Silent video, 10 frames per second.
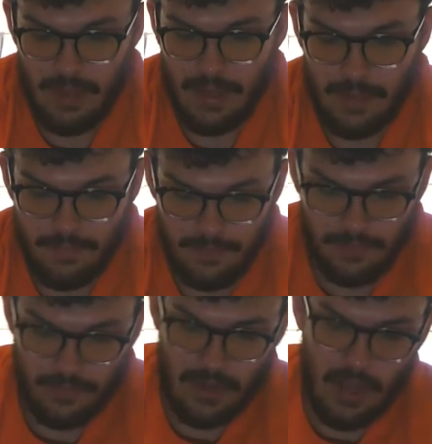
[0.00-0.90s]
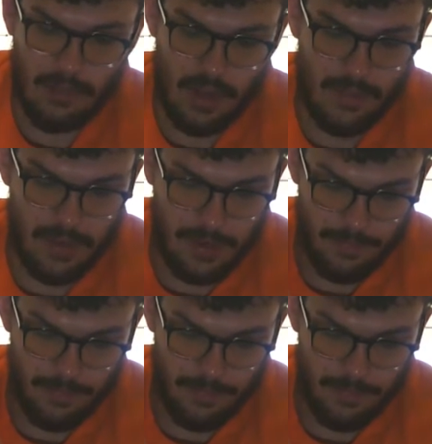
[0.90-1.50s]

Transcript: man, I'm loving it.